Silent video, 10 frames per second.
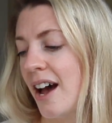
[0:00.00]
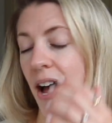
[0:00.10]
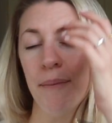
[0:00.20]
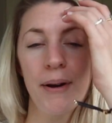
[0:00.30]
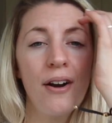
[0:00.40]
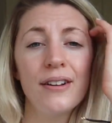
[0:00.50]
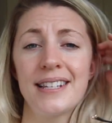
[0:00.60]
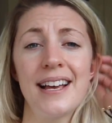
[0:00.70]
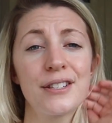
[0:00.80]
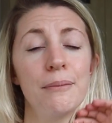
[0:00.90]
I can't
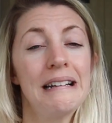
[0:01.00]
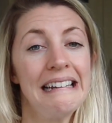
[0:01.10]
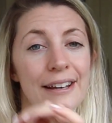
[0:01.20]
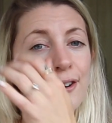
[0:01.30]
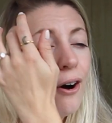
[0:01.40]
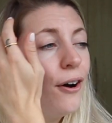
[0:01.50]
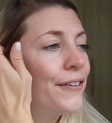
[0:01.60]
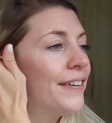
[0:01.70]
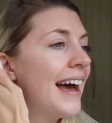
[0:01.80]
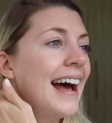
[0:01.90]
say it's completely
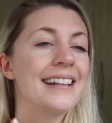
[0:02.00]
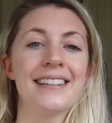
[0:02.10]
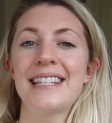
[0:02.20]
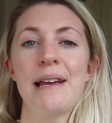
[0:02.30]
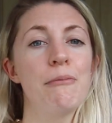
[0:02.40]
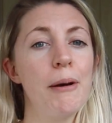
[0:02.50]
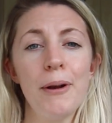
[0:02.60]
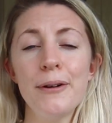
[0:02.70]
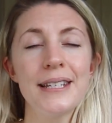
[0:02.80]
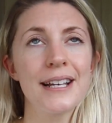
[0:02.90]
gone, and the same with my
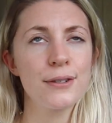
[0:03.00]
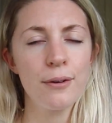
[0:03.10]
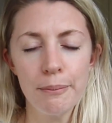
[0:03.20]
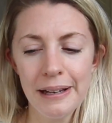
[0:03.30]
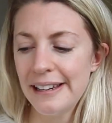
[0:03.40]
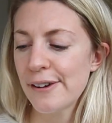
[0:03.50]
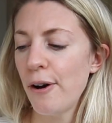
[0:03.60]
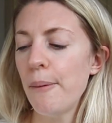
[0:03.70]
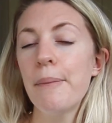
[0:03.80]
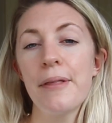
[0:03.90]
bloating, it's not completely
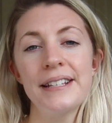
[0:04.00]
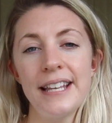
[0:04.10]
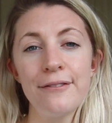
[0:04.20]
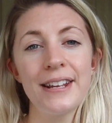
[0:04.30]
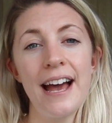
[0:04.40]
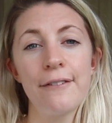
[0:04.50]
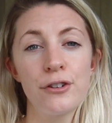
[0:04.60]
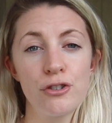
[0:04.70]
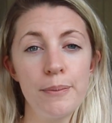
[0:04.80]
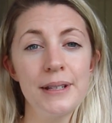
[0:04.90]
gone, but they definitely have
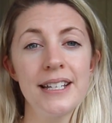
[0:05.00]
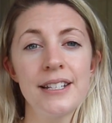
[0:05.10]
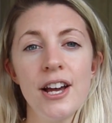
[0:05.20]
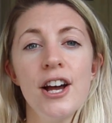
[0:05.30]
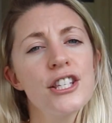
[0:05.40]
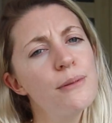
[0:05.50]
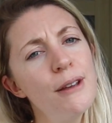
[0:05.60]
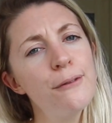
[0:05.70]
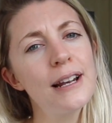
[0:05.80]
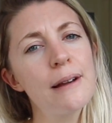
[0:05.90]
contributed to
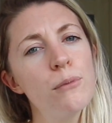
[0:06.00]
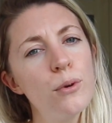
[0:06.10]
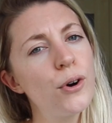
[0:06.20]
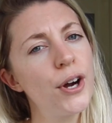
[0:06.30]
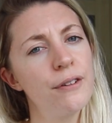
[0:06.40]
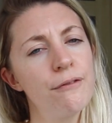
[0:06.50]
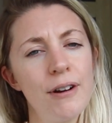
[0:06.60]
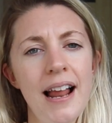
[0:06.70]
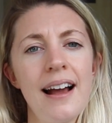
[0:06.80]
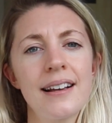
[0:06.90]
me feeling more kind of
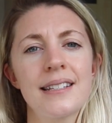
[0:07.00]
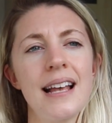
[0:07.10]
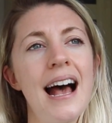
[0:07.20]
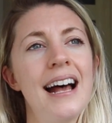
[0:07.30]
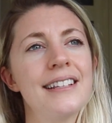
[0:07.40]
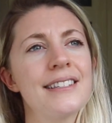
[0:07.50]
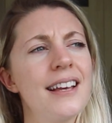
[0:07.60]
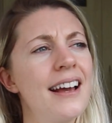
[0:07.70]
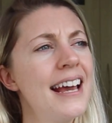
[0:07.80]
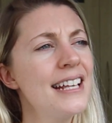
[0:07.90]
relaxed and
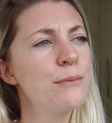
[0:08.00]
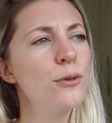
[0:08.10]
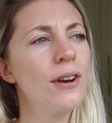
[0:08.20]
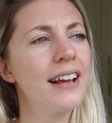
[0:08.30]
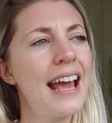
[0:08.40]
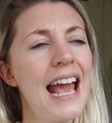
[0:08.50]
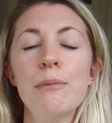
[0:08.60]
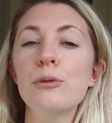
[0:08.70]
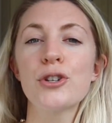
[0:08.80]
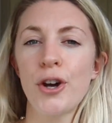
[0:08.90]
I guess more like
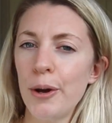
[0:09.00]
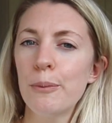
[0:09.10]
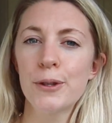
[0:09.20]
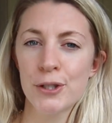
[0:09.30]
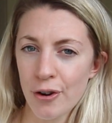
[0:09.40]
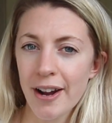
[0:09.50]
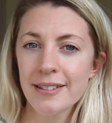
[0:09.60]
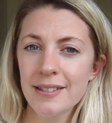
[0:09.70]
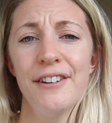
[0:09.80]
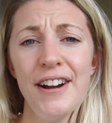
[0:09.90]
able to cope with
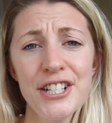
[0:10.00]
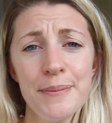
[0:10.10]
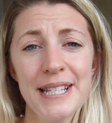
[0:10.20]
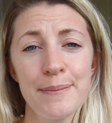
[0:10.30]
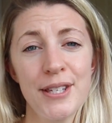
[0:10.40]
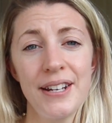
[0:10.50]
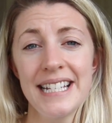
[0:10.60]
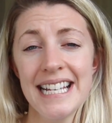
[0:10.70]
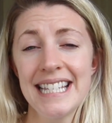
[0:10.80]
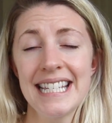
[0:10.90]
stress. There have actually been some
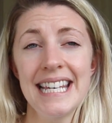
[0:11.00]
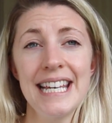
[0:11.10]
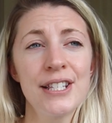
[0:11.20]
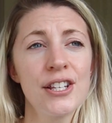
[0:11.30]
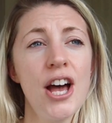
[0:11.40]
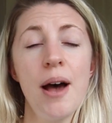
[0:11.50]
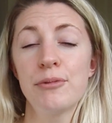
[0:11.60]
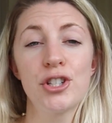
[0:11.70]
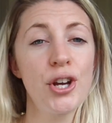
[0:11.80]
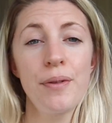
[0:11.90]
studies into these
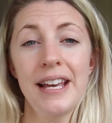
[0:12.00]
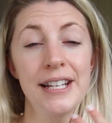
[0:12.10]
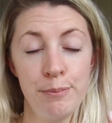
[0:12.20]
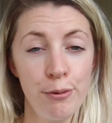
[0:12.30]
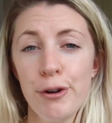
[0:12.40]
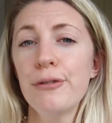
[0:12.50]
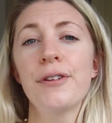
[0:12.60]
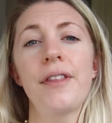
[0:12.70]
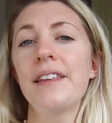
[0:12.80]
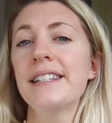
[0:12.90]
to show that it is
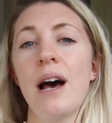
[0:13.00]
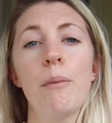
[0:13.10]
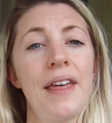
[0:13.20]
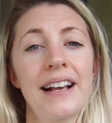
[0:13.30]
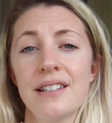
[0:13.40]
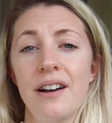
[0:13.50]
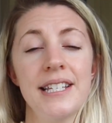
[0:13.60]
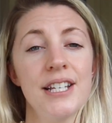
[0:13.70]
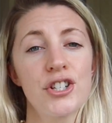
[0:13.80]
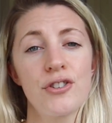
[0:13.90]
proven that these help with
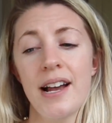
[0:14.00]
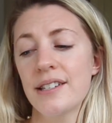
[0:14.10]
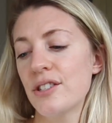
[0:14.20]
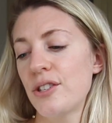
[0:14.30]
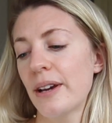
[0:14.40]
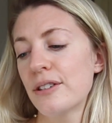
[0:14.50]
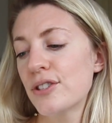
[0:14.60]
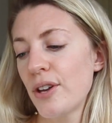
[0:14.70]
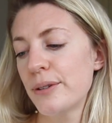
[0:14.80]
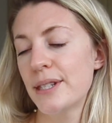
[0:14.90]
anxiety and stress, so I can
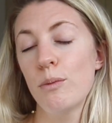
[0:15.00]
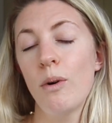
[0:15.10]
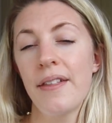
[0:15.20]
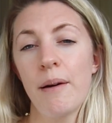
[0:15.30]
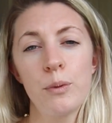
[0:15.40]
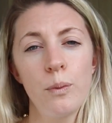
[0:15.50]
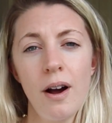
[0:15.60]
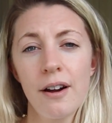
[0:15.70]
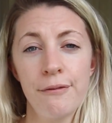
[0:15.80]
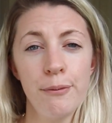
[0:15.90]
so see why that would
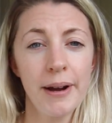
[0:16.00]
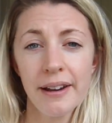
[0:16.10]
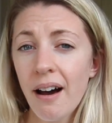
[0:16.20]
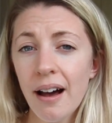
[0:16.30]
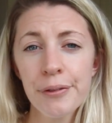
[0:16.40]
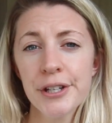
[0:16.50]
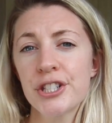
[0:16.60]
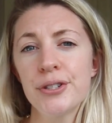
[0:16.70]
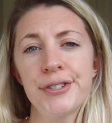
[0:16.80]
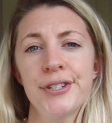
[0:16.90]
work for my gut health
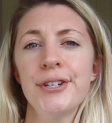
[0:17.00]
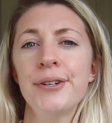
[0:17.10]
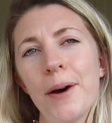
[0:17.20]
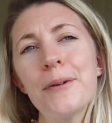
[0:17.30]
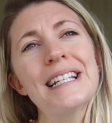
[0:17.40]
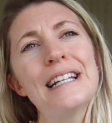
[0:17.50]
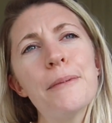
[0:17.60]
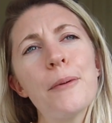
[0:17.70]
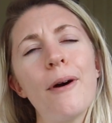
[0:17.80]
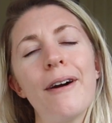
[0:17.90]
issues too. I was a little
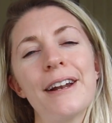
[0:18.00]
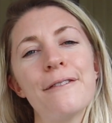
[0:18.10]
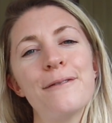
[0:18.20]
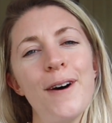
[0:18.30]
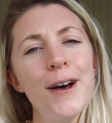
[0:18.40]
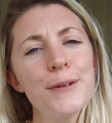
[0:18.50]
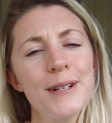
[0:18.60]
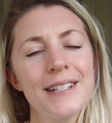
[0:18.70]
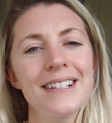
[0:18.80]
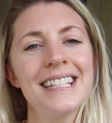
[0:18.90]
bit worried at first
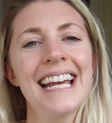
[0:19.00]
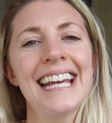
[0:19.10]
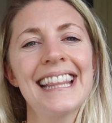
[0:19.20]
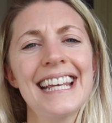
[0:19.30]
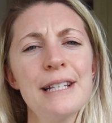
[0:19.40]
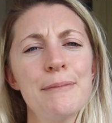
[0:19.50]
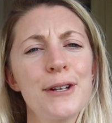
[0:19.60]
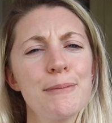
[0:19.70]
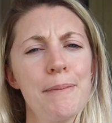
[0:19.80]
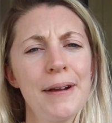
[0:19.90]
when I started taking these
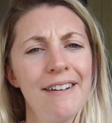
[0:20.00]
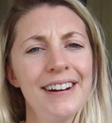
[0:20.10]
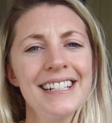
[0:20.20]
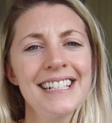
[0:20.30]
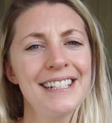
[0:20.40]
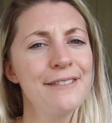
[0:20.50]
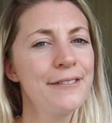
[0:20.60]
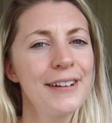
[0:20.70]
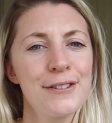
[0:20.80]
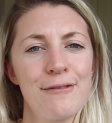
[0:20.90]
because my period didn't
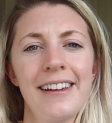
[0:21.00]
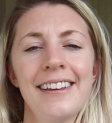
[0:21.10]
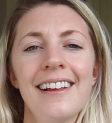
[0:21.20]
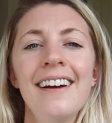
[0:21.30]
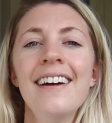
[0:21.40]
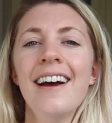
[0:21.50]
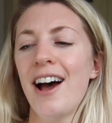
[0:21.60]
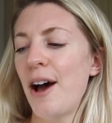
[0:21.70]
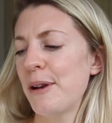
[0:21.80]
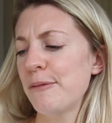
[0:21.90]
feel as regular,
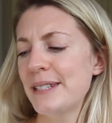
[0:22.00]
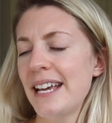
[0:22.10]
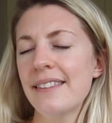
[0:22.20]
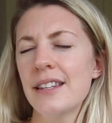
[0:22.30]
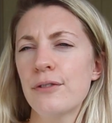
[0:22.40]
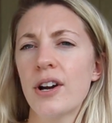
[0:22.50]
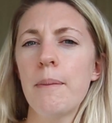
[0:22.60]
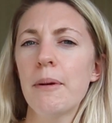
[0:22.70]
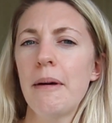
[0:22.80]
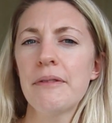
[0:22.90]
and I've been taking these for a
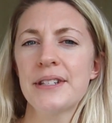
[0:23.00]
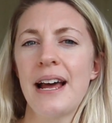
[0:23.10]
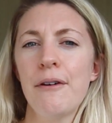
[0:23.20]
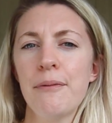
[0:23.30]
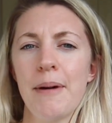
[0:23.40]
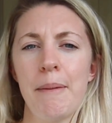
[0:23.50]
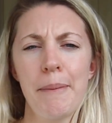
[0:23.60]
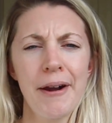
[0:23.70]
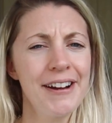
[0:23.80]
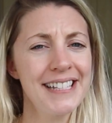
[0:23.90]
couple of months now, and my
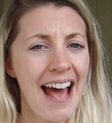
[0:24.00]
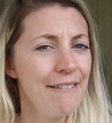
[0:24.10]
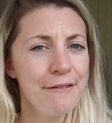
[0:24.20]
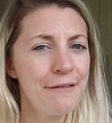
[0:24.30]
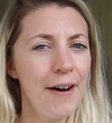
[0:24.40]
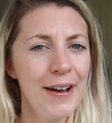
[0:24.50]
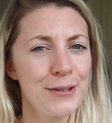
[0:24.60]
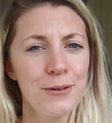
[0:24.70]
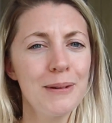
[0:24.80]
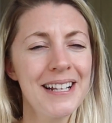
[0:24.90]
periods haven't felt
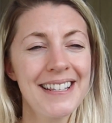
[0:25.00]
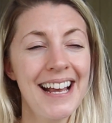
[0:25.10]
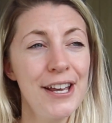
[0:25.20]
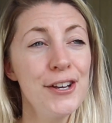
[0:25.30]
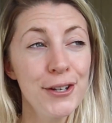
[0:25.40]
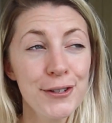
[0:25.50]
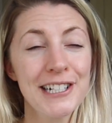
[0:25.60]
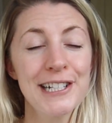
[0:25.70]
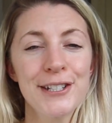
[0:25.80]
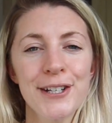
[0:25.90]
as normal as they
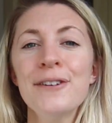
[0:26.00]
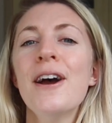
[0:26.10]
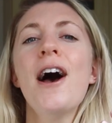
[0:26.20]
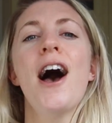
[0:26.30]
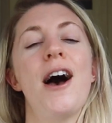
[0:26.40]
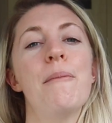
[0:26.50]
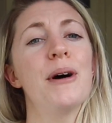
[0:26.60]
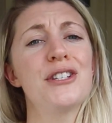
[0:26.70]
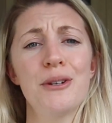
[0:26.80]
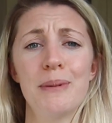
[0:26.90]
usually do, but
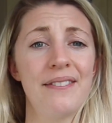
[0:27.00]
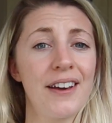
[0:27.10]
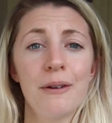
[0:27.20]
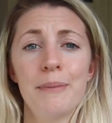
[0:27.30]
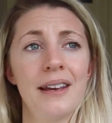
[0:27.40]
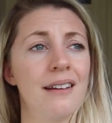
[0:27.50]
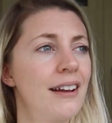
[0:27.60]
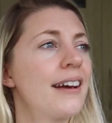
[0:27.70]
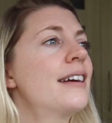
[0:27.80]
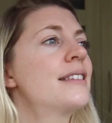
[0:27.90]
I do believe there could be
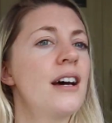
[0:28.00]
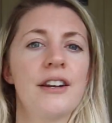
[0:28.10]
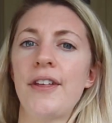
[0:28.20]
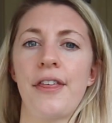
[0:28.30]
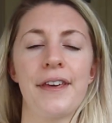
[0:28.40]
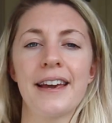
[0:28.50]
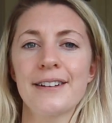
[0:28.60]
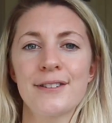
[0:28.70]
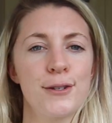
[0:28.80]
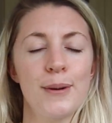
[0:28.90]
like a ton of other
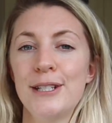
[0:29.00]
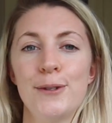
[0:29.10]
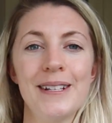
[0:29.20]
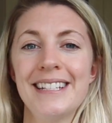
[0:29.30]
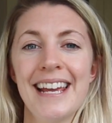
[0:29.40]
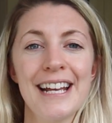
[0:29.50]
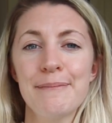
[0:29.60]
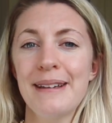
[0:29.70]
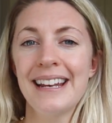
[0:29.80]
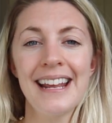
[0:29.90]
things. 2020 has
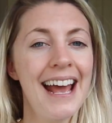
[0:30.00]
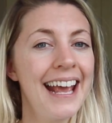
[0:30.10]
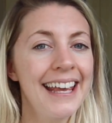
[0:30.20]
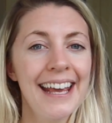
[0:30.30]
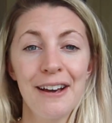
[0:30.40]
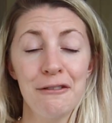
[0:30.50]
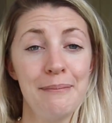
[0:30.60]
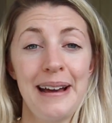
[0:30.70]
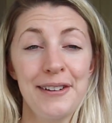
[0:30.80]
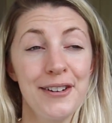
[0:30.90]
been a year of
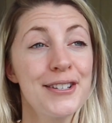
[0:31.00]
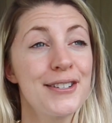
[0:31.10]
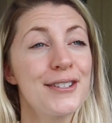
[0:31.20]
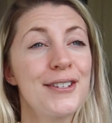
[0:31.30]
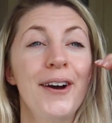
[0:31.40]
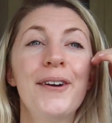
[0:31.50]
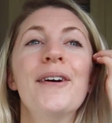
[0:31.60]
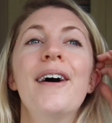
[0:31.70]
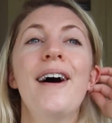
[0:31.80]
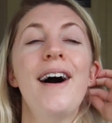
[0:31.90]
madness, so
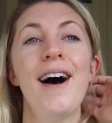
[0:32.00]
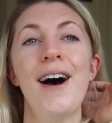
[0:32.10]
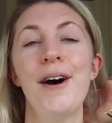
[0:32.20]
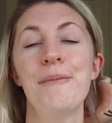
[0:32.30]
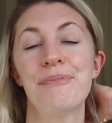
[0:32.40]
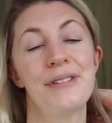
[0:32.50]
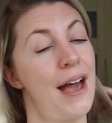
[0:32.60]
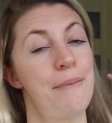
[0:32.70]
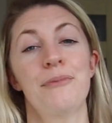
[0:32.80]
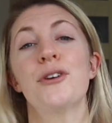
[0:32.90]

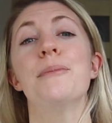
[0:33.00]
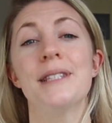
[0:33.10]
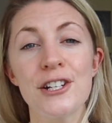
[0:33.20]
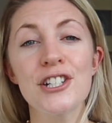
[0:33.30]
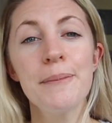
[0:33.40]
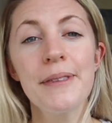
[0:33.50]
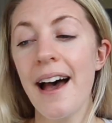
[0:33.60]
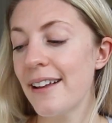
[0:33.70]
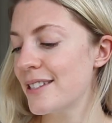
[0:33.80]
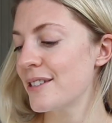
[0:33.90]
yeah, could potentially be that.